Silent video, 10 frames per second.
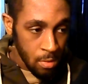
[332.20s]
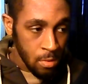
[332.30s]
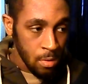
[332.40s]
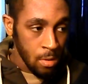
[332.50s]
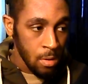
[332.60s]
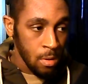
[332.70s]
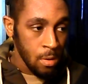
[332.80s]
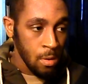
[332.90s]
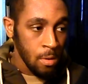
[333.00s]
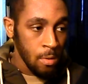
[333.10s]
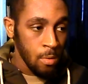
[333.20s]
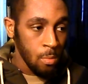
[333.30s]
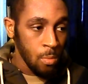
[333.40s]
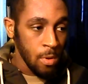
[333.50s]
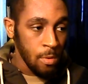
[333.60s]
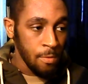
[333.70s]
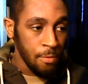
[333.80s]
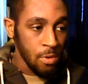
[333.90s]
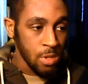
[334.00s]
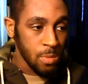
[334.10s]
You know?
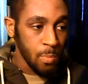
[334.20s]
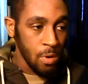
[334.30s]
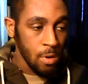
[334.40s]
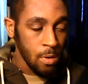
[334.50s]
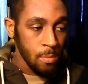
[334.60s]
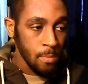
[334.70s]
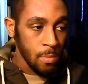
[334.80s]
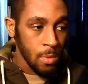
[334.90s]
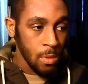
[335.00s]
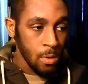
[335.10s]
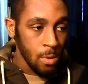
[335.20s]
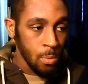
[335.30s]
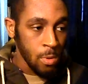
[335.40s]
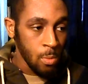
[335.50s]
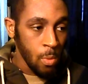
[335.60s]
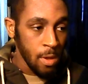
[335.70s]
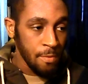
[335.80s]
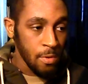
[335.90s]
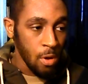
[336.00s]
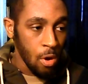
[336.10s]
We through the Spirit we
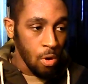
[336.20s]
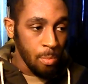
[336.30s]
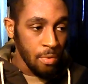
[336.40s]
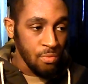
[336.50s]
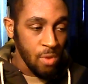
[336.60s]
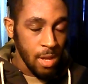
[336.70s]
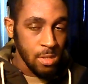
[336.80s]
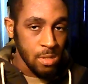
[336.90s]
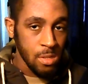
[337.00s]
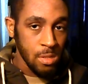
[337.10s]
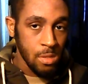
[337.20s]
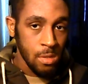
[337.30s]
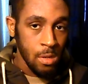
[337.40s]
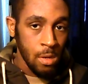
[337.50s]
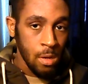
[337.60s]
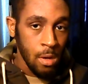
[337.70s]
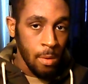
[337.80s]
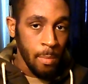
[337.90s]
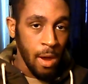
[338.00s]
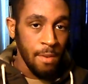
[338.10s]
wait for the hope of righteousness
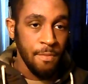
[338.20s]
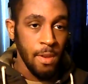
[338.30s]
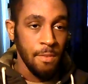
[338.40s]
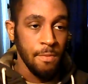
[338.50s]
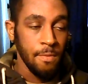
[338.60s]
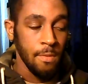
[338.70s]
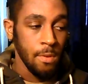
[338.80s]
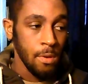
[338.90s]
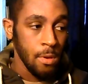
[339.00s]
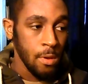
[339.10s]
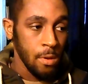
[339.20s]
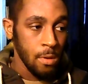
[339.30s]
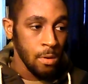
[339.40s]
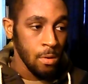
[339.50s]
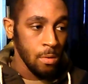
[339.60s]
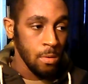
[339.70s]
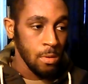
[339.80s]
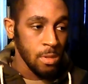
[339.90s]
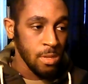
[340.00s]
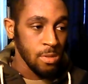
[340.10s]
by faith. You know?
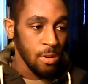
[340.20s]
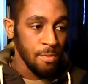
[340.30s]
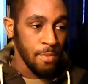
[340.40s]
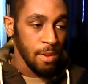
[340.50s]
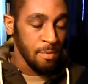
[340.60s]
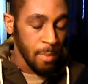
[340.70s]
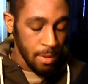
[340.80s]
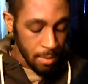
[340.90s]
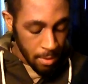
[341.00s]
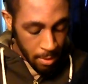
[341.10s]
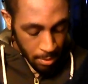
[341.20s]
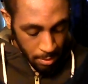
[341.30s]
This is our faith, man.